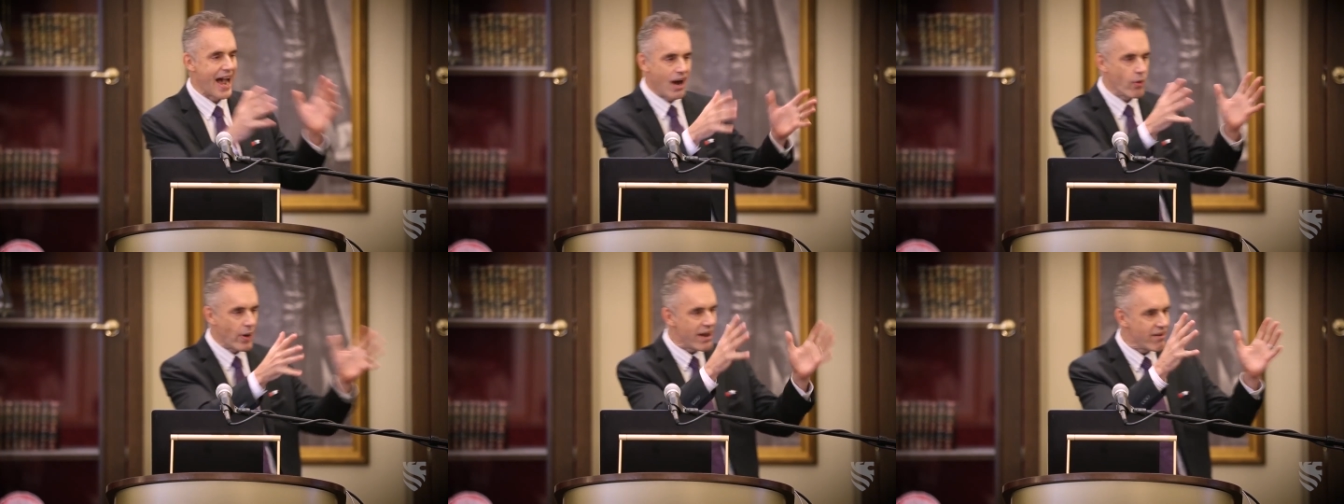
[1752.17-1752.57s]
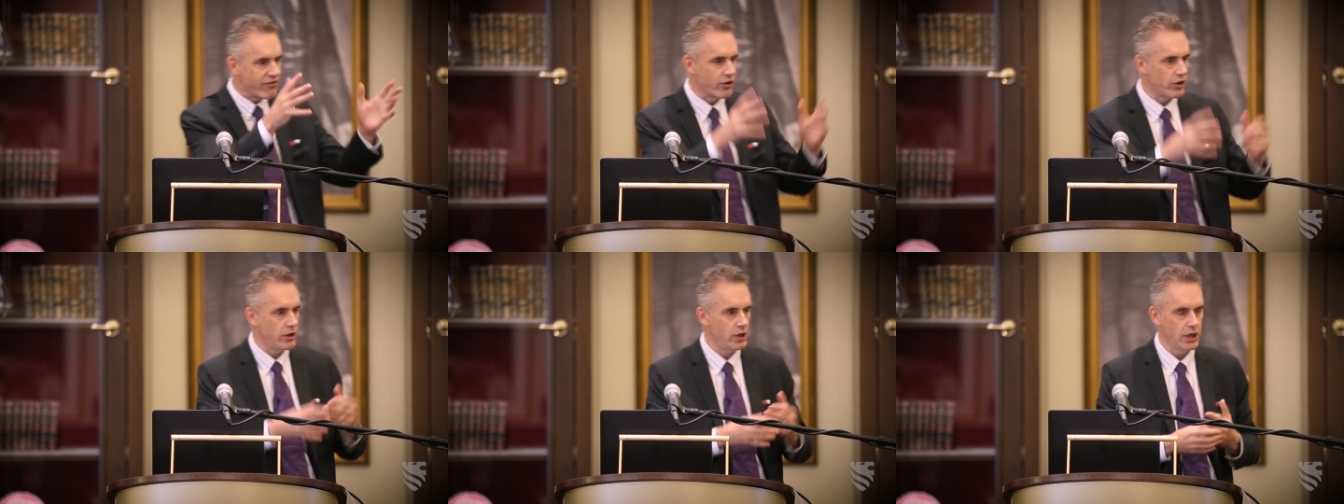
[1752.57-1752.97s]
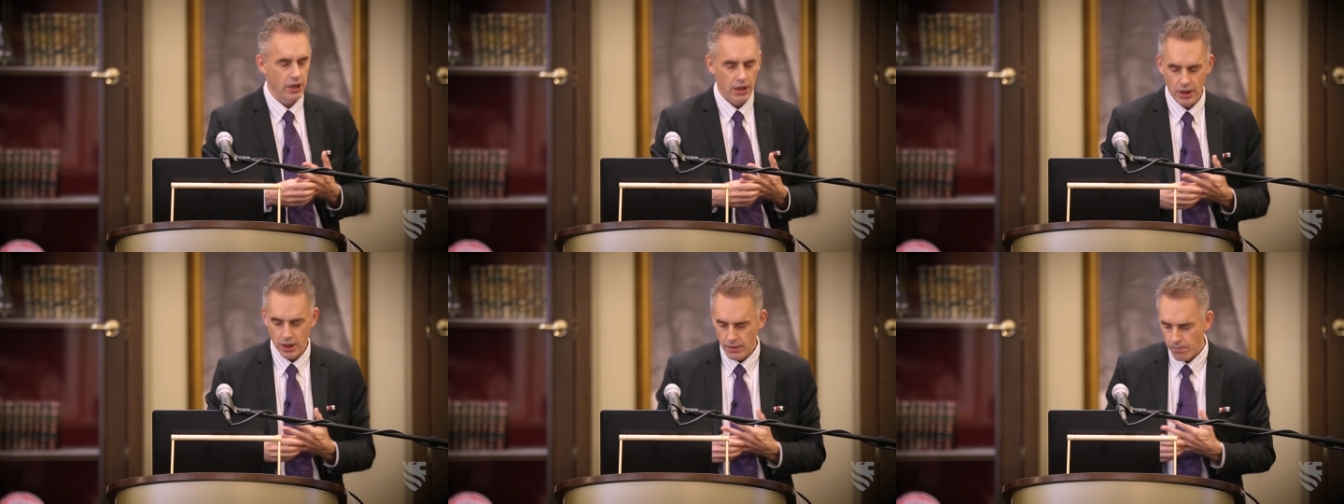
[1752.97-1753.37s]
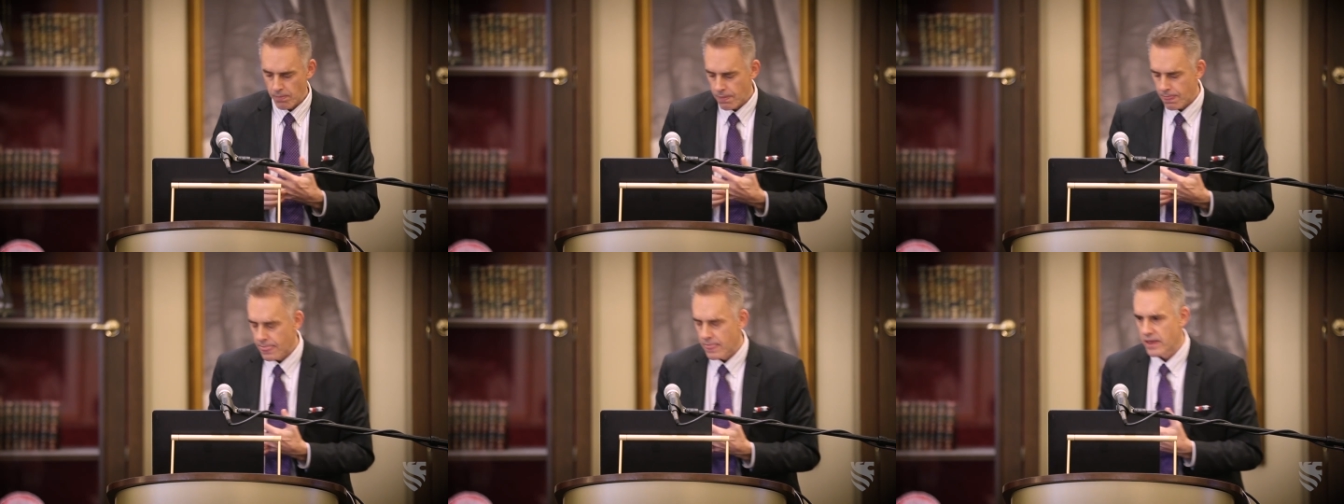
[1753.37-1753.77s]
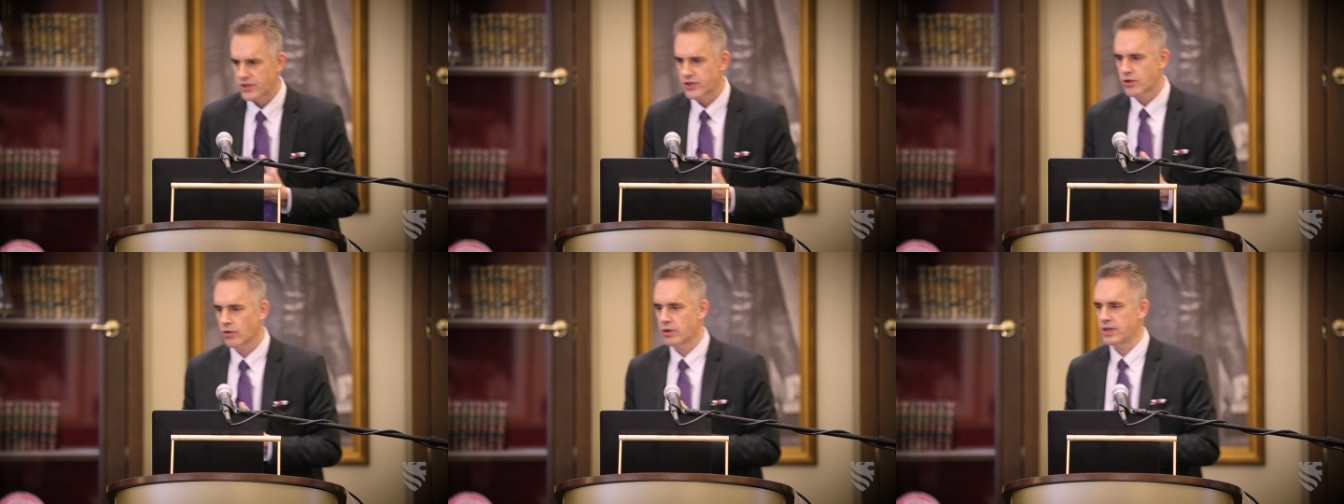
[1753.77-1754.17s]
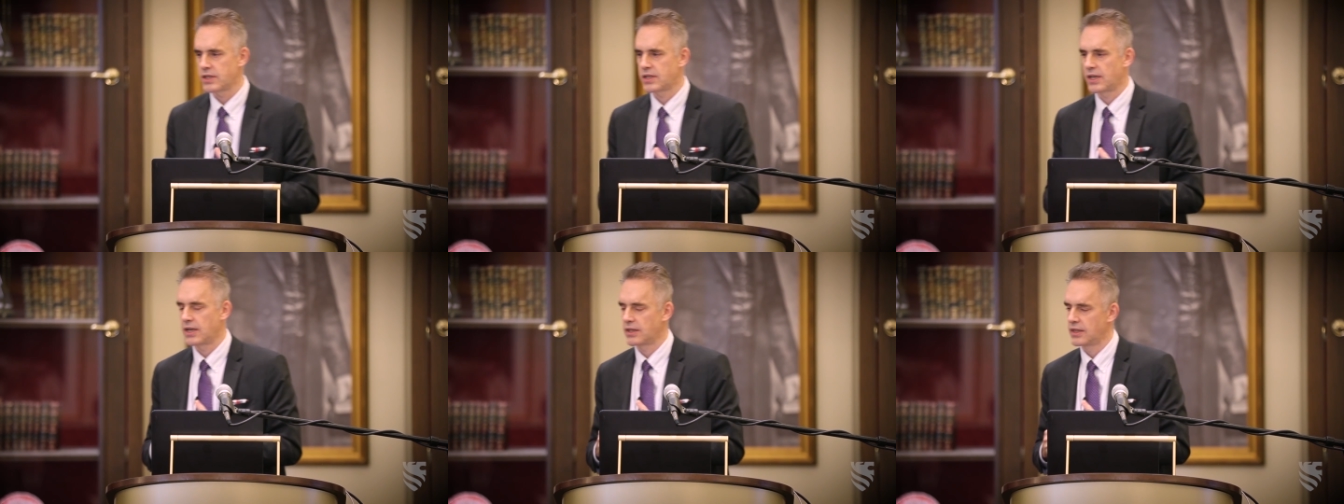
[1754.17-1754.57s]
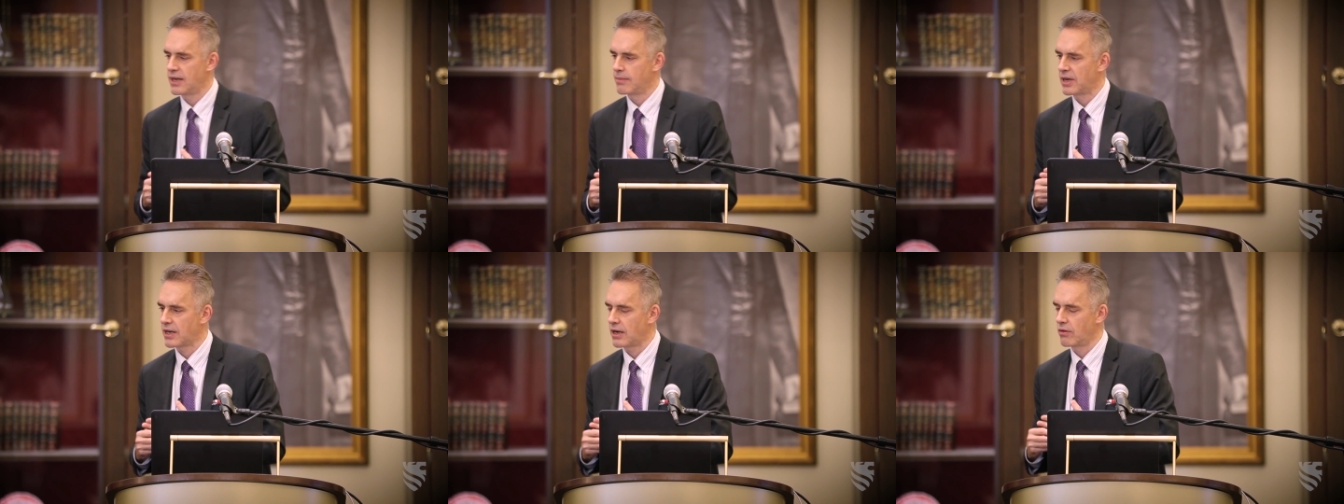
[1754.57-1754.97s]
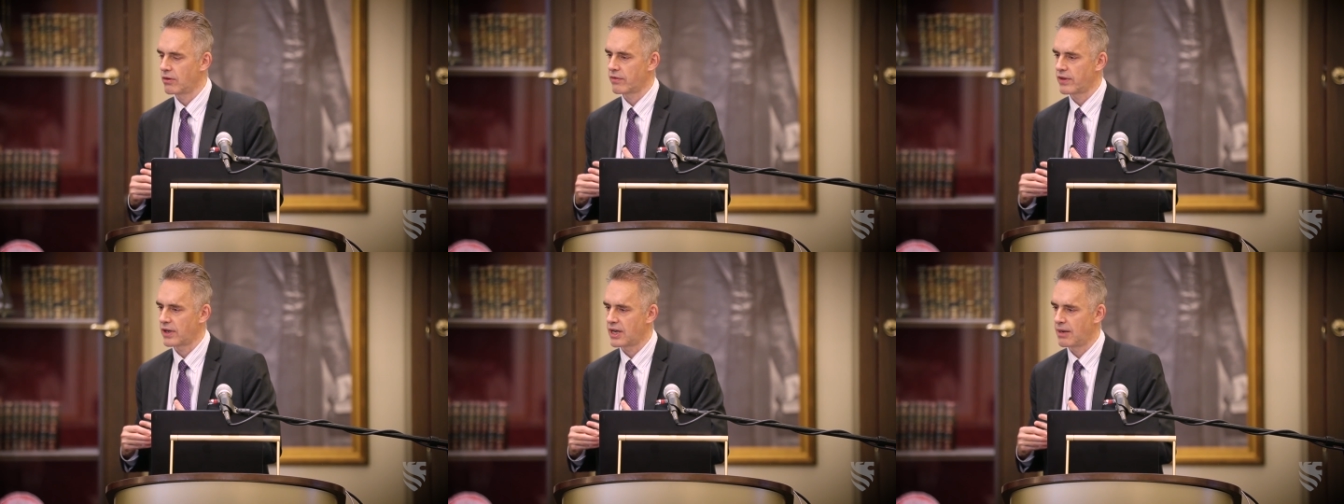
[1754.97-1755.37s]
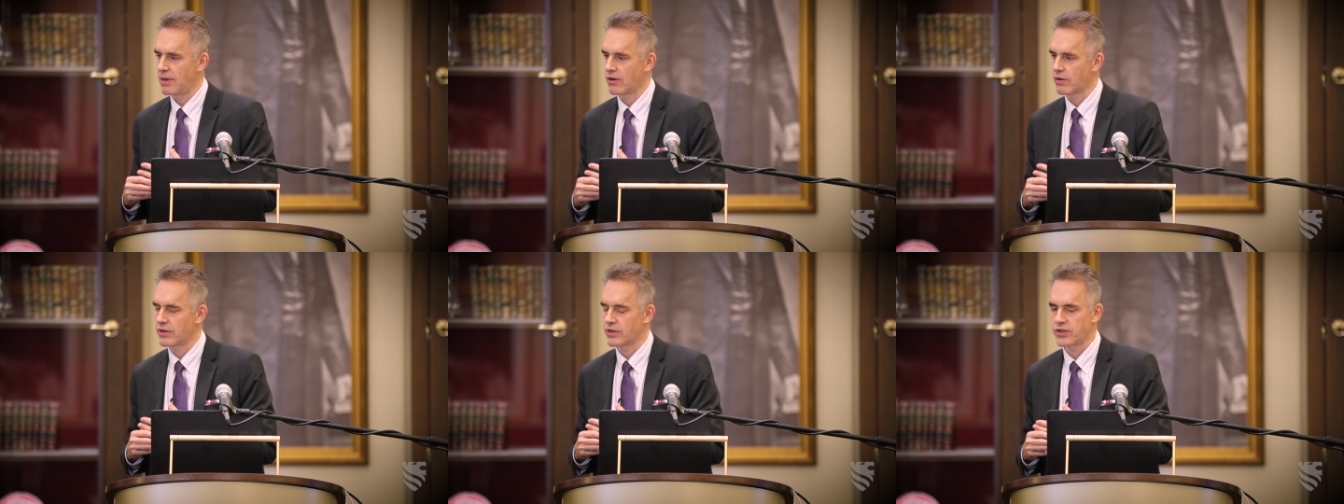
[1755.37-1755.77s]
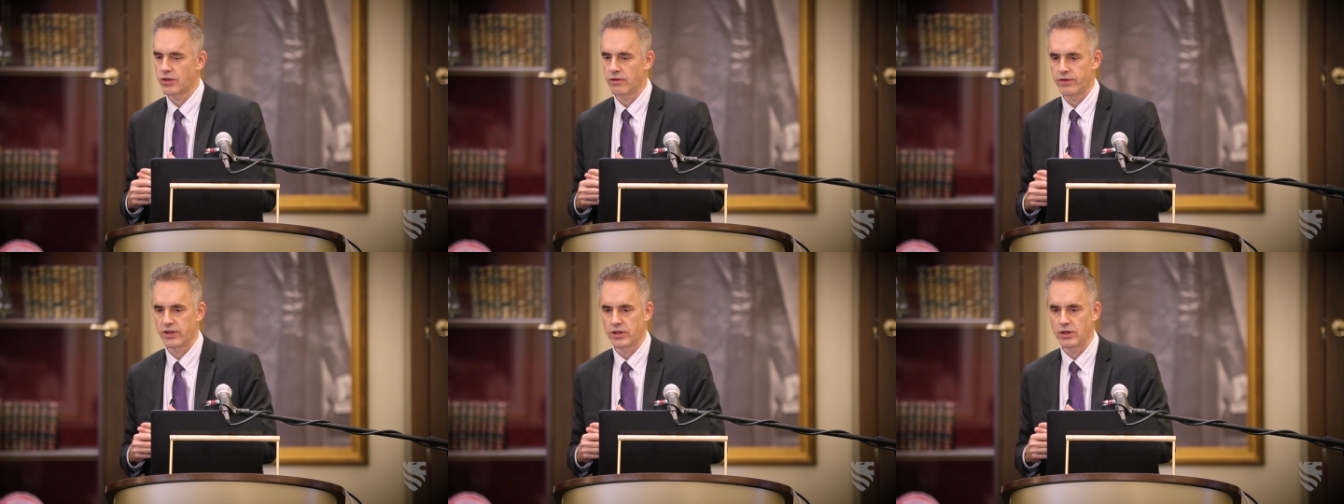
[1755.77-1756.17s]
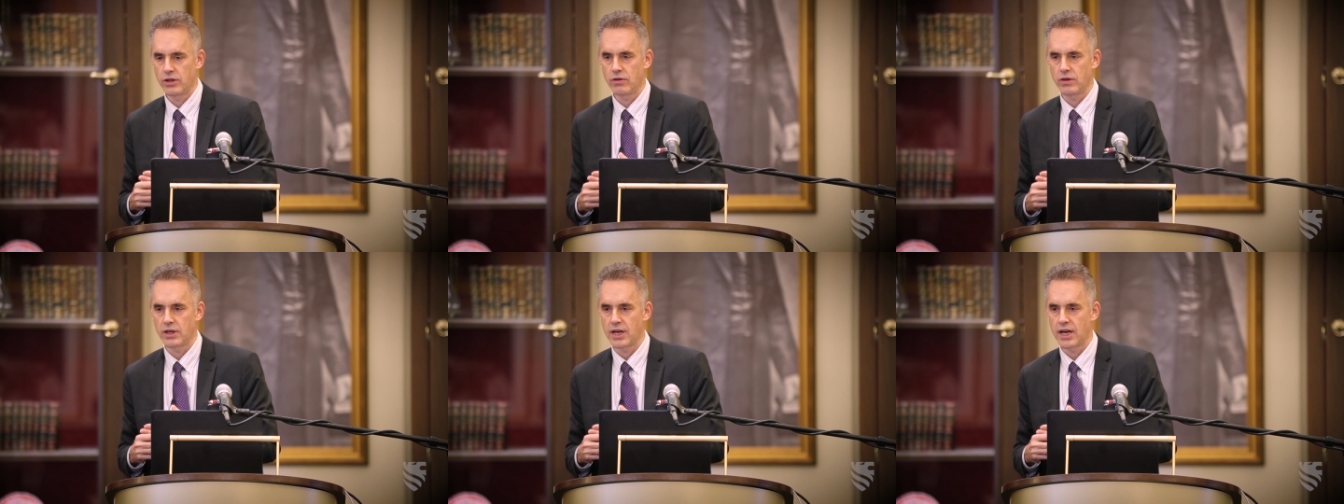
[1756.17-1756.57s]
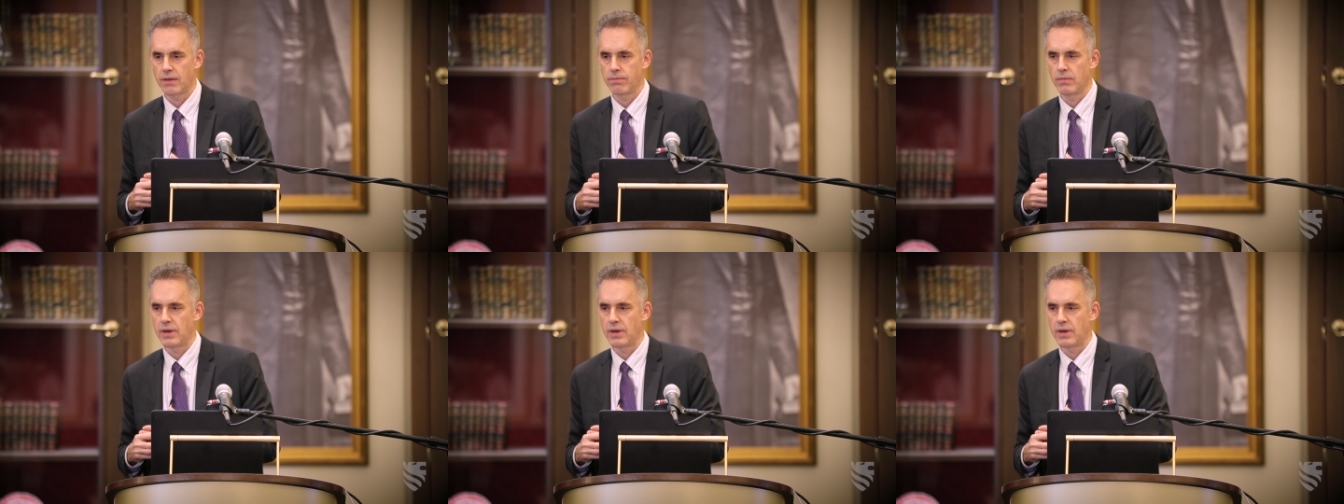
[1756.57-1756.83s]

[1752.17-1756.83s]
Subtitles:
however, the stories that had come out of the Soviet Union